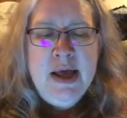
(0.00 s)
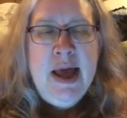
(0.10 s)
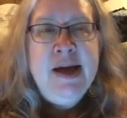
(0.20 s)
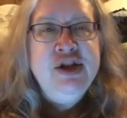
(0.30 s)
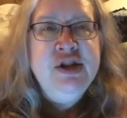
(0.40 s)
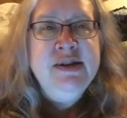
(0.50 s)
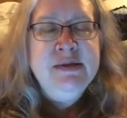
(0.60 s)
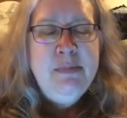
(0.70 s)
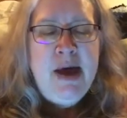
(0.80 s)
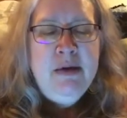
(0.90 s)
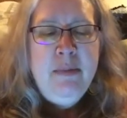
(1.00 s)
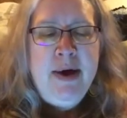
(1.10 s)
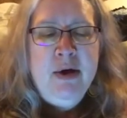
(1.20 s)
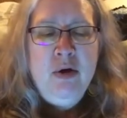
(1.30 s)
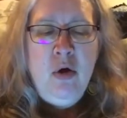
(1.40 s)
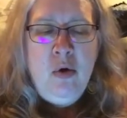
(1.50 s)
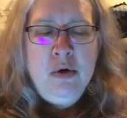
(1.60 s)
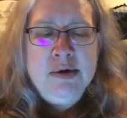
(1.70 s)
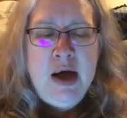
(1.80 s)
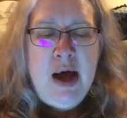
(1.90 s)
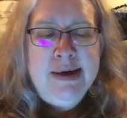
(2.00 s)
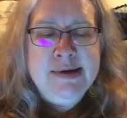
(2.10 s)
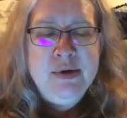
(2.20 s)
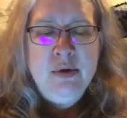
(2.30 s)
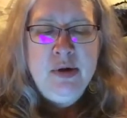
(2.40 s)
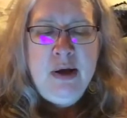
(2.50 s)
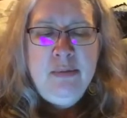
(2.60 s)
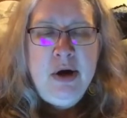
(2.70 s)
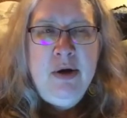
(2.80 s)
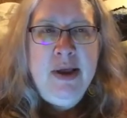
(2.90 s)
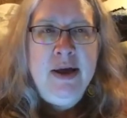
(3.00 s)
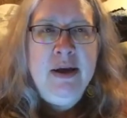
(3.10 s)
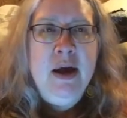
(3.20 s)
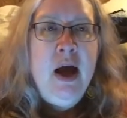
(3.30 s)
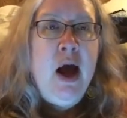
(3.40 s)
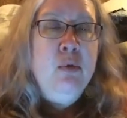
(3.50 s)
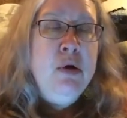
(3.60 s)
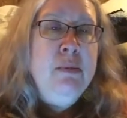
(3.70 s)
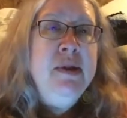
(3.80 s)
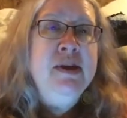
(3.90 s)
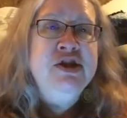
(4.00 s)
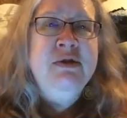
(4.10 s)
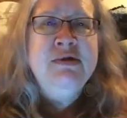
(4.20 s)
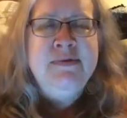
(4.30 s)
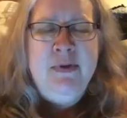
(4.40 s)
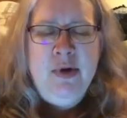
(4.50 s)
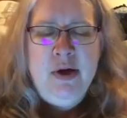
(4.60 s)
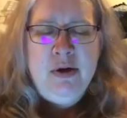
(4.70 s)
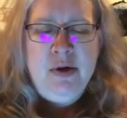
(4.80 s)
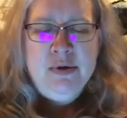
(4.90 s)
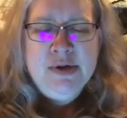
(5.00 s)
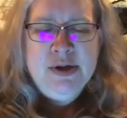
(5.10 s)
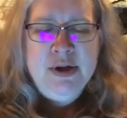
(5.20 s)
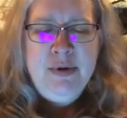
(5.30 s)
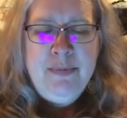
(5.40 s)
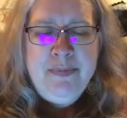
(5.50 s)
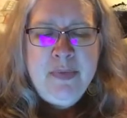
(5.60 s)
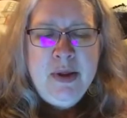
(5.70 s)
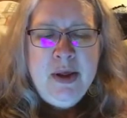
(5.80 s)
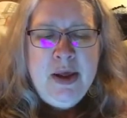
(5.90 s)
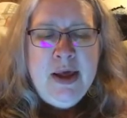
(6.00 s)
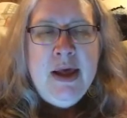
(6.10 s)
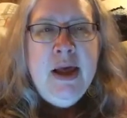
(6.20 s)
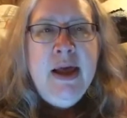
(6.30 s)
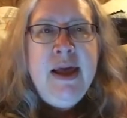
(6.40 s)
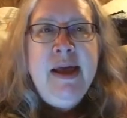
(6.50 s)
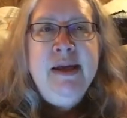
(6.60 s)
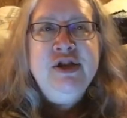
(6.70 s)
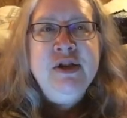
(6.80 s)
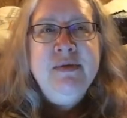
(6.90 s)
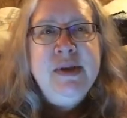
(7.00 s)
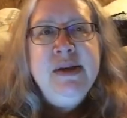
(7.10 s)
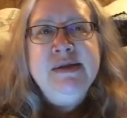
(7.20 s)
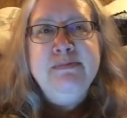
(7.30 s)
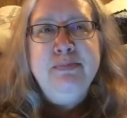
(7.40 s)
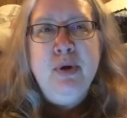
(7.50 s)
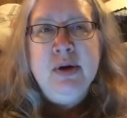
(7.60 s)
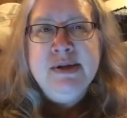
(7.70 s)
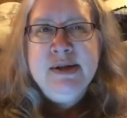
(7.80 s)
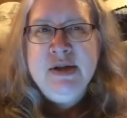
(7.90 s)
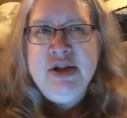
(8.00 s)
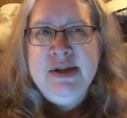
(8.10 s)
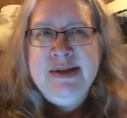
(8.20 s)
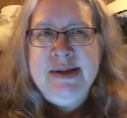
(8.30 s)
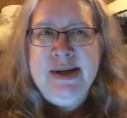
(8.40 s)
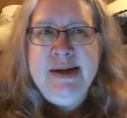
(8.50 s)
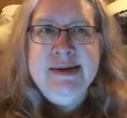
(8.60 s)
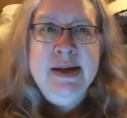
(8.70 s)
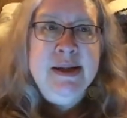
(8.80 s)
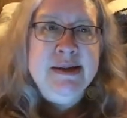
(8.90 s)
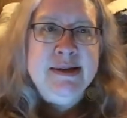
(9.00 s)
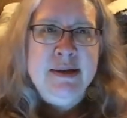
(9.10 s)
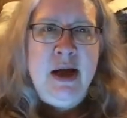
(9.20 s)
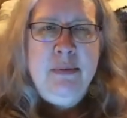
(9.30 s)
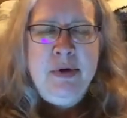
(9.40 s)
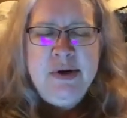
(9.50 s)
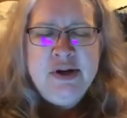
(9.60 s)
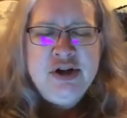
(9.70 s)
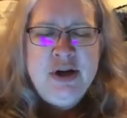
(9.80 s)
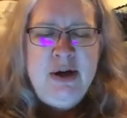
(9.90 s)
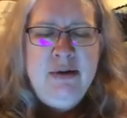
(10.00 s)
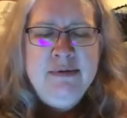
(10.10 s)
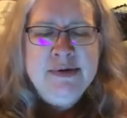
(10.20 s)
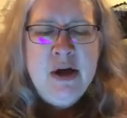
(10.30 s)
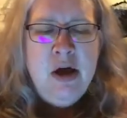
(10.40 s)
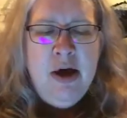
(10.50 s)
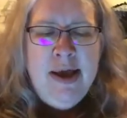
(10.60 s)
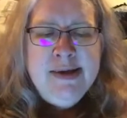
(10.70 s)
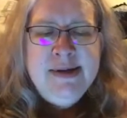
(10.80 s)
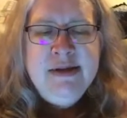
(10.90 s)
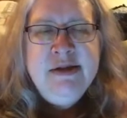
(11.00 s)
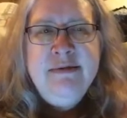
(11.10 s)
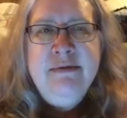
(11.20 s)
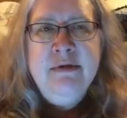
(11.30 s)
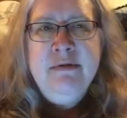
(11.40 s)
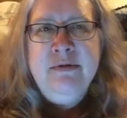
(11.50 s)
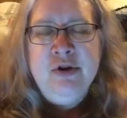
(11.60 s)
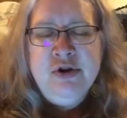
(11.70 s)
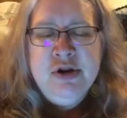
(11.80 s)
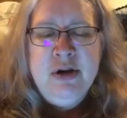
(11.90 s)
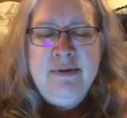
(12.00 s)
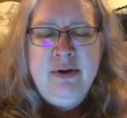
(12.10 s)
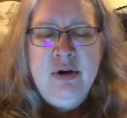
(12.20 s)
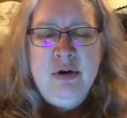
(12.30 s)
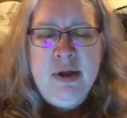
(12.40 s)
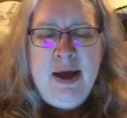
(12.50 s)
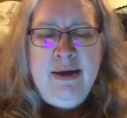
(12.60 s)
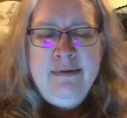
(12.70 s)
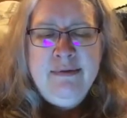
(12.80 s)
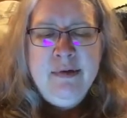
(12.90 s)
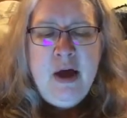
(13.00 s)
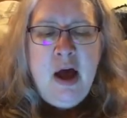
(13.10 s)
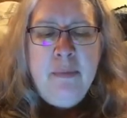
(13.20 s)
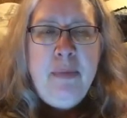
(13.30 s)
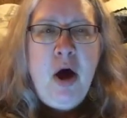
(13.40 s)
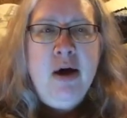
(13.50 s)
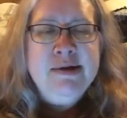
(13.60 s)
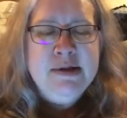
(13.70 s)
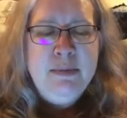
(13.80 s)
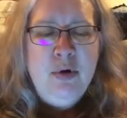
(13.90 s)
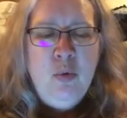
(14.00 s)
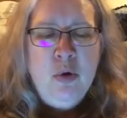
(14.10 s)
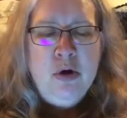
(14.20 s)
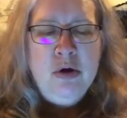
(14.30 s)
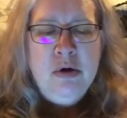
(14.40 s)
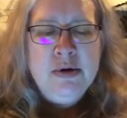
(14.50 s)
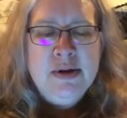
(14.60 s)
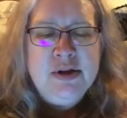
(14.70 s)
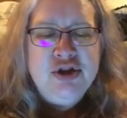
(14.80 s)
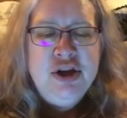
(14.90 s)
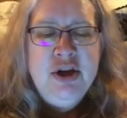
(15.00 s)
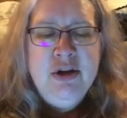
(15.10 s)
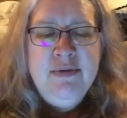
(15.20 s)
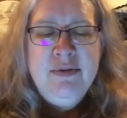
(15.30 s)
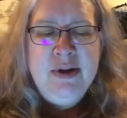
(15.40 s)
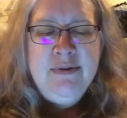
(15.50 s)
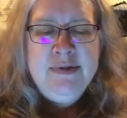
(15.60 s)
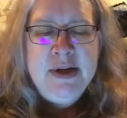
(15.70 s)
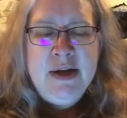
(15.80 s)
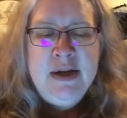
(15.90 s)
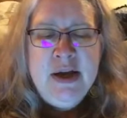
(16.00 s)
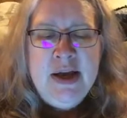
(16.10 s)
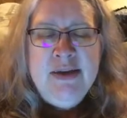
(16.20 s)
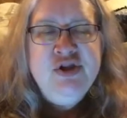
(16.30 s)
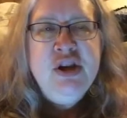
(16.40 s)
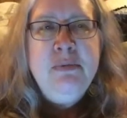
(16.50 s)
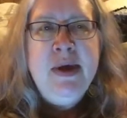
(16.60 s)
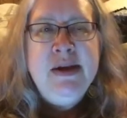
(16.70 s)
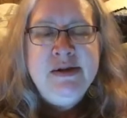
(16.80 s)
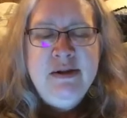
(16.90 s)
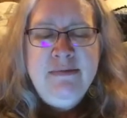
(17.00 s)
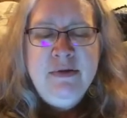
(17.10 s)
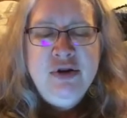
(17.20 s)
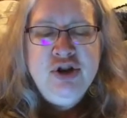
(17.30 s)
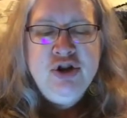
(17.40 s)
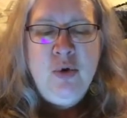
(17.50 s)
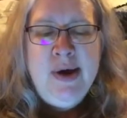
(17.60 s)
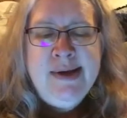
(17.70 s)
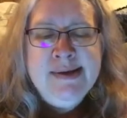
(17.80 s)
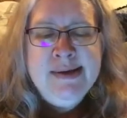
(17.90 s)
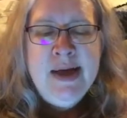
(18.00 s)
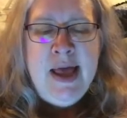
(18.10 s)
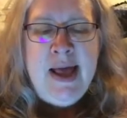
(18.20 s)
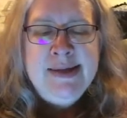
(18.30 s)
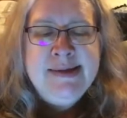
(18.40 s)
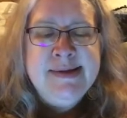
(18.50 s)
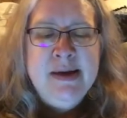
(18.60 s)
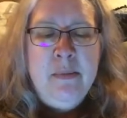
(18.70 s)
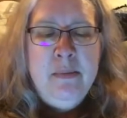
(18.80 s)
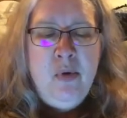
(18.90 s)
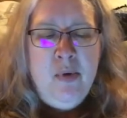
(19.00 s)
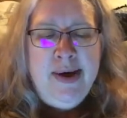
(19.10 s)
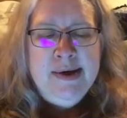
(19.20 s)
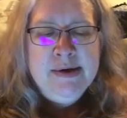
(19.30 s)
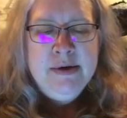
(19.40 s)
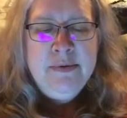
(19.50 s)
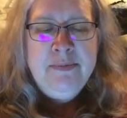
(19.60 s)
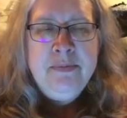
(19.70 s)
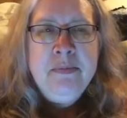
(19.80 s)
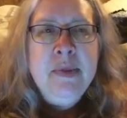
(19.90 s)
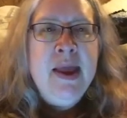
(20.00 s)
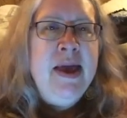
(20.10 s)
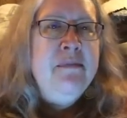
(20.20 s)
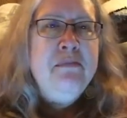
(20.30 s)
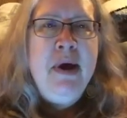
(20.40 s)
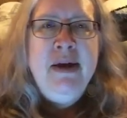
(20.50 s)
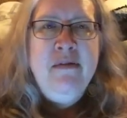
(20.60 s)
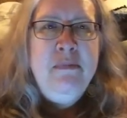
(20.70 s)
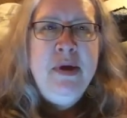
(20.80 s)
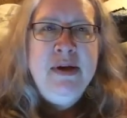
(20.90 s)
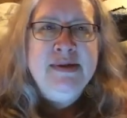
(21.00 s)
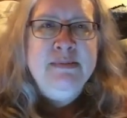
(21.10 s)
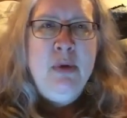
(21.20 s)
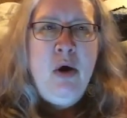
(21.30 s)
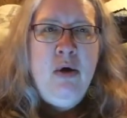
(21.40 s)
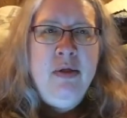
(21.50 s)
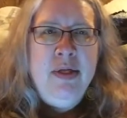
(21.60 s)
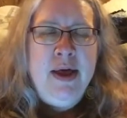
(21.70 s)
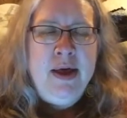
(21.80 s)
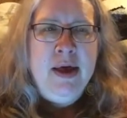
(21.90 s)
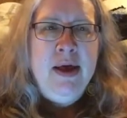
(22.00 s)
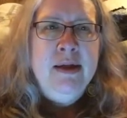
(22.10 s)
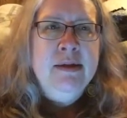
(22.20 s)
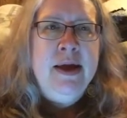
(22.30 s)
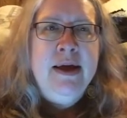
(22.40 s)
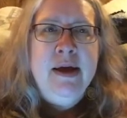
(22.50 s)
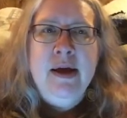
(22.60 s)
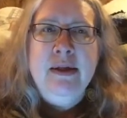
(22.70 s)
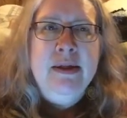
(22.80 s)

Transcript: high school librarian, a woman that she was very close to. Each of these books that she sees in this library's shelves is a different version of her life, a possible world that she could have lived in if she'd made a different choice at some point. It might have been a small thing, like letting her cat outside,